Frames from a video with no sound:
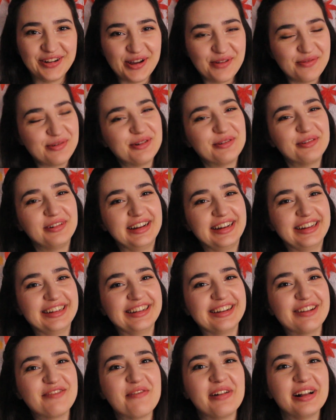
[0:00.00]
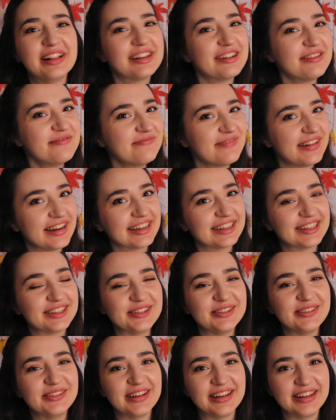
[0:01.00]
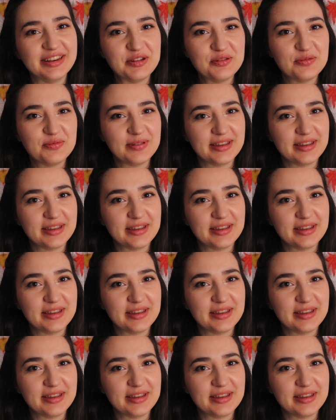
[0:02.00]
everyone, welcome back to a new